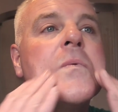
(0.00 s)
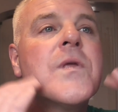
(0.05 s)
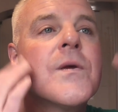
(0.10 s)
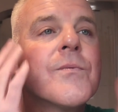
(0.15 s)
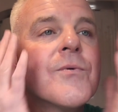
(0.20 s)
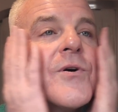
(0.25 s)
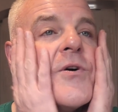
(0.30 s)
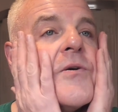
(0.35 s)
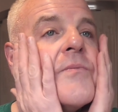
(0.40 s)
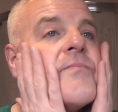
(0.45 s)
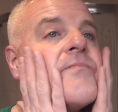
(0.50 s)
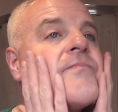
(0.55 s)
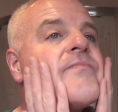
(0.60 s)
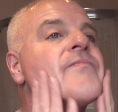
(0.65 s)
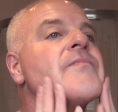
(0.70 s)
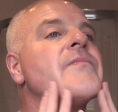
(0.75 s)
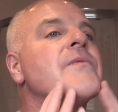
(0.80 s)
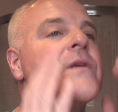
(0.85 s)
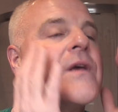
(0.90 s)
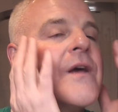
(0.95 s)
There we go.
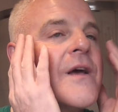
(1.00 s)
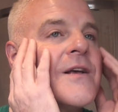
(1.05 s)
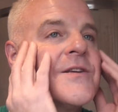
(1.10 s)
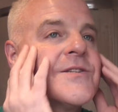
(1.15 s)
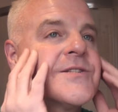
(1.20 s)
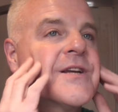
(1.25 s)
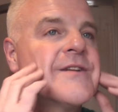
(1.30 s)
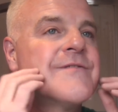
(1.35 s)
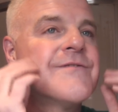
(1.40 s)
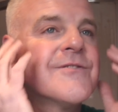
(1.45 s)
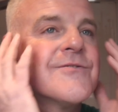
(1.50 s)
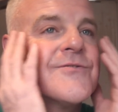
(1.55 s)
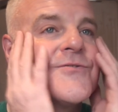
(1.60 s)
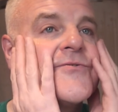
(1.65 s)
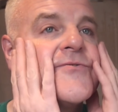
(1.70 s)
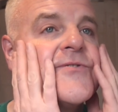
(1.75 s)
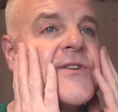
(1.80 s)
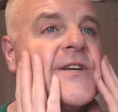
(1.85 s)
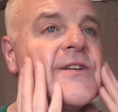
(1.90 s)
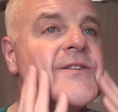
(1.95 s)
Yeah, skin feels
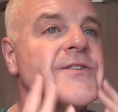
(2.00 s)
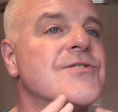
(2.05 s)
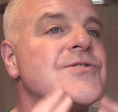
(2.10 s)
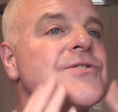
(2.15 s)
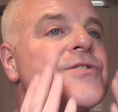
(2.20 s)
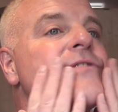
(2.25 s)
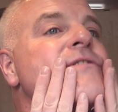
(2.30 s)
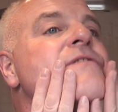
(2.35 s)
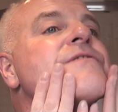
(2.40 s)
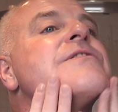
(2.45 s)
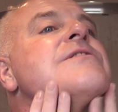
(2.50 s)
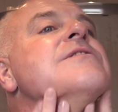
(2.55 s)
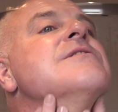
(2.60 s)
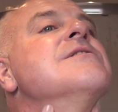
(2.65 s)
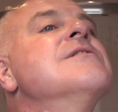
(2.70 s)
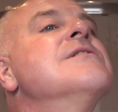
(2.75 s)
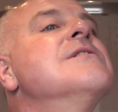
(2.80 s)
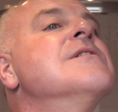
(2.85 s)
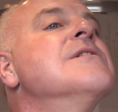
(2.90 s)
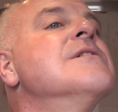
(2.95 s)
really soft.
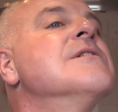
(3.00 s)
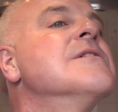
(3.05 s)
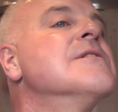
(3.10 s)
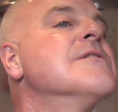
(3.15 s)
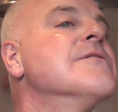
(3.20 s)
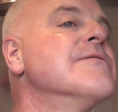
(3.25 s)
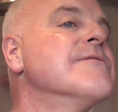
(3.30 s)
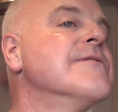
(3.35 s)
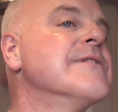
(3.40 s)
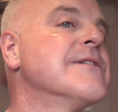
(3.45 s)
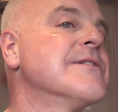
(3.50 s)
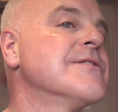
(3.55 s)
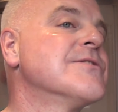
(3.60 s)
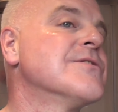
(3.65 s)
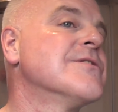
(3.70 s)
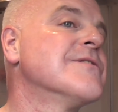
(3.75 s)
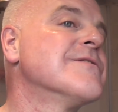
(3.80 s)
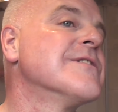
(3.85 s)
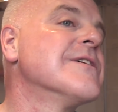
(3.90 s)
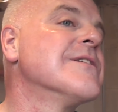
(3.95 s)
Really
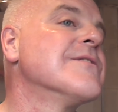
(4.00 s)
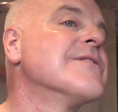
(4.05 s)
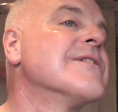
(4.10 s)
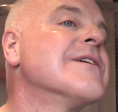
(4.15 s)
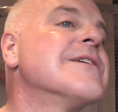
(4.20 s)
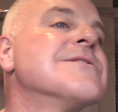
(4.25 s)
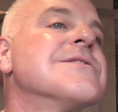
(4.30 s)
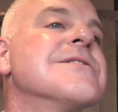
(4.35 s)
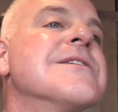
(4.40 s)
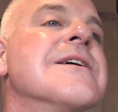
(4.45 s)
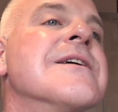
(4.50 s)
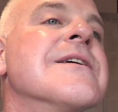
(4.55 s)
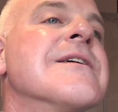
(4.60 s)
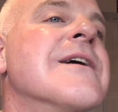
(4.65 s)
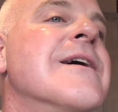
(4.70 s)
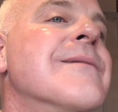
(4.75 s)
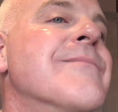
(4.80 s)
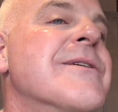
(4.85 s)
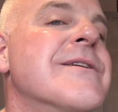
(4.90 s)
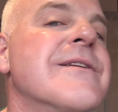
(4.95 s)
soft, yeah, look, that's uh,
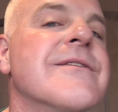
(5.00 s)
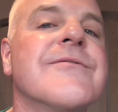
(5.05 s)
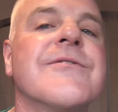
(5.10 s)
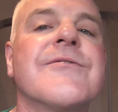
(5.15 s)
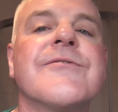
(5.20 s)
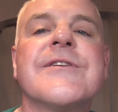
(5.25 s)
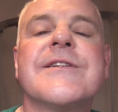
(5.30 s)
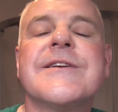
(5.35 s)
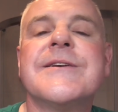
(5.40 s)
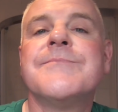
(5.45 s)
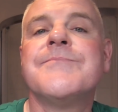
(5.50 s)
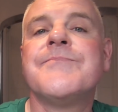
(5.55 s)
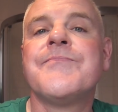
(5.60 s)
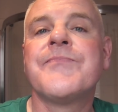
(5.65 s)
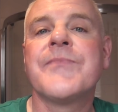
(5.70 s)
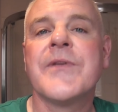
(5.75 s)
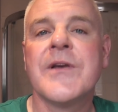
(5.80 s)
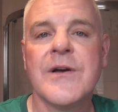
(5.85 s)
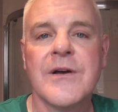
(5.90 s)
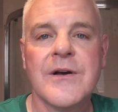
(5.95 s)
calming down already.
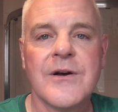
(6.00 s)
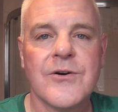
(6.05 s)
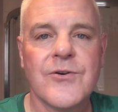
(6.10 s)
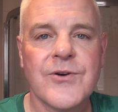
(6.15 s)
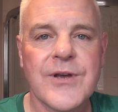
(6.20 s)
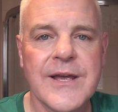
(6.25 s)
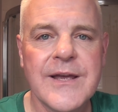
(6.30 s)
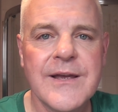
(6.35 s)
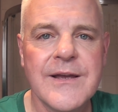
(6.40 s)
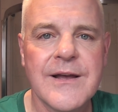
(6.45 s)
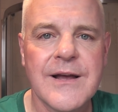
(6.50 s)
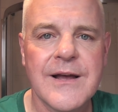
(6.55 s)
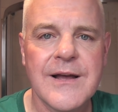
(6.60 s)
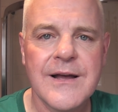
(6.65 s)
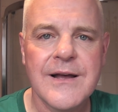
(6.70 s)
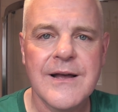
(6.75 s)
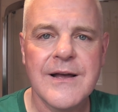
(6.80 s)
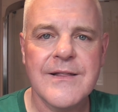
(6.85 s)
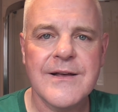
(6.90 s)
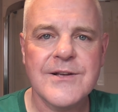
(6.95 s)
Okay,
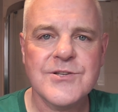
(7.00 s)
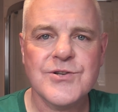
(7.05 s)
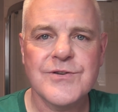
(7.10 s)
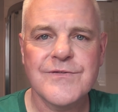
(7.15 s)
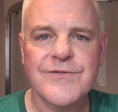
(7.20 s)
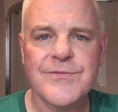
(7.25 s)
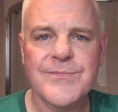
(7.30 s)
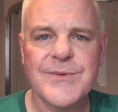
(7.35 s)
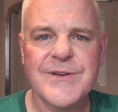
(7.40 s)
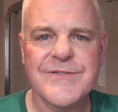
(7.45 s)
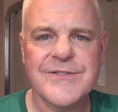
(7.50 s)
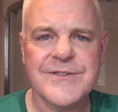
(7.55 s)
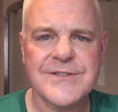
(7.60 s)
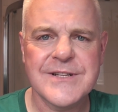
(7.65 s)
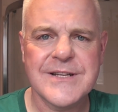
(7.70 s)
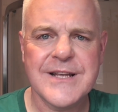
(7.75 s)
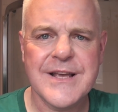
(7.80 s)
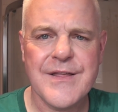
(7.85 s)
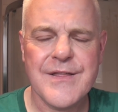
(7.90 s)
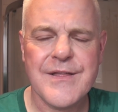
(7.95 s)
uh, that's all from me for
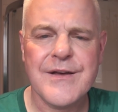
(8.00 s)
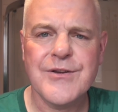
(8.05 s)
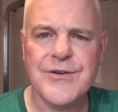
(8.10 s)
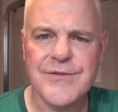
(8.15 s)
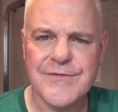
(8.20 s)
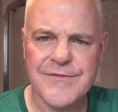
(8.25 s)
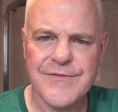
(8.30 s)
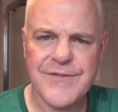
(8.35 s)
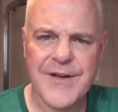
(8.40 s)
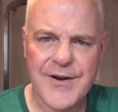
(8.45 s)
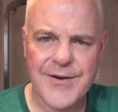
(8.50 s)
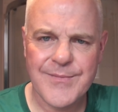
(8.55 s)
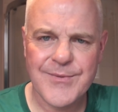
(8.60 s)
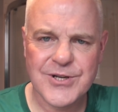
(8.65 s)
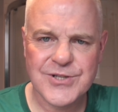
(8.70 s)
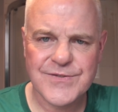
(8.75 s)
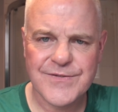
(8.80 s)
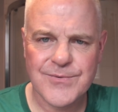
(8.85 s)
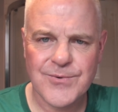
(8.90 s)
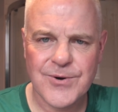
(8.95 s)
today. Thank you very
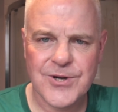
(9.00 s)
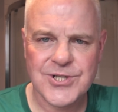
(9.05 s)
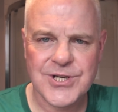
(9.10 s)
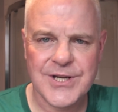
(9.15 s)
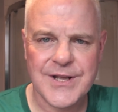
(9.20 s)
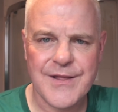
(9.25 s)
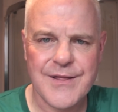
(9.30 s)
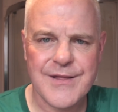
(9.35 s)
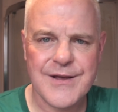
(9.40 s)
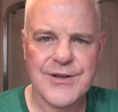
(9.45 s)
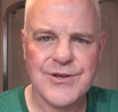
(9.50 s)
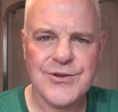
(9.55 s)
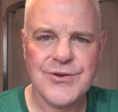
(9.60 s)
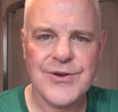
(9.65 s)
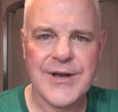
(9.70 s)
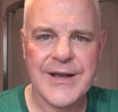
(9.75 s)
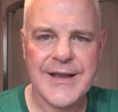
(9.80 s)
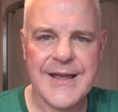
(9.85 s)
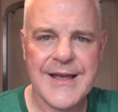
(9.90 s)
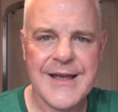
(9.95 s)
much for watching. Thank
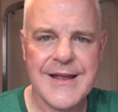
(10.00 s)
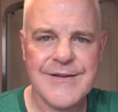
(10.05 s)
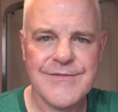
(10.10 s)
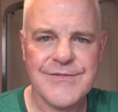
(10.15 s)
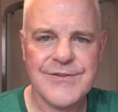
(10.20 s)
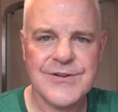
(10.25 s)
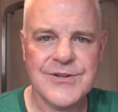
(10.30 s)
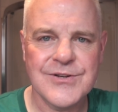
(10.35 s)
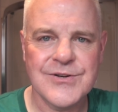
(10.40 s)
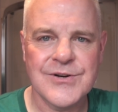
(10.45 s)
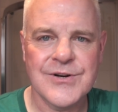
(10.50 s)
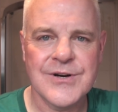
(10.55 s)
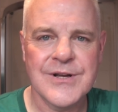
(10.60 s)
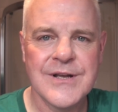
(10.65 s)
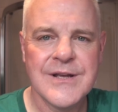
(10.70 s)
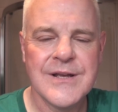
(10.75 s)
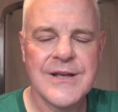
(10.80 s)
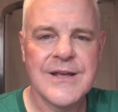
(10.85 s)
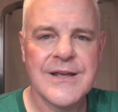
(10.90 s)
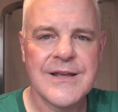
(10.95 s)
you again for
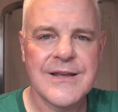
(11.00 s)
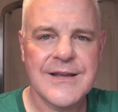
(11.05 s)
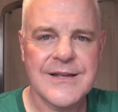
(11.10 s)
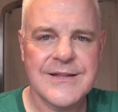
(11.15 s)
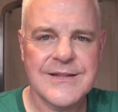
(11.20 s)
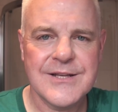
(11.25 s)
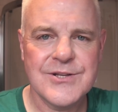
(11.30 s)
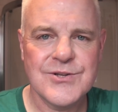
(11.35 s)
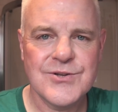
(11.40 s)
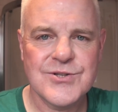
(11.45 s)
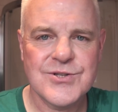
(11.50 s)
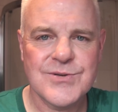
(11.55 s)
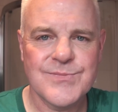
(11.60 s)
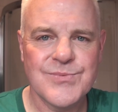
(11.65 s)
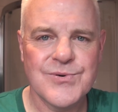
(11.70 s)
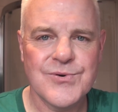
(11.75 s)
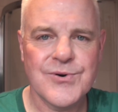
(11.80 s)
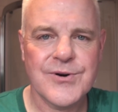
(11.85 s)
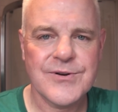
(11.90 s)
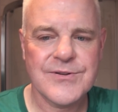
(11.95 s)
your continued
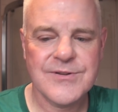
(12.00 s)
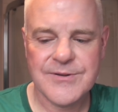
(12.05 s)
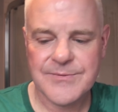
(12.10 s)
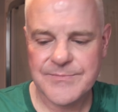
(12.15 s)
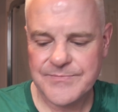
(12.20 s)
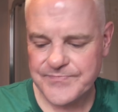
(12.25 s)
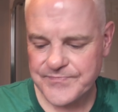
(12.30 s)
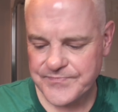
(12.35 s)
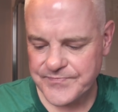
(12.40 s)
support.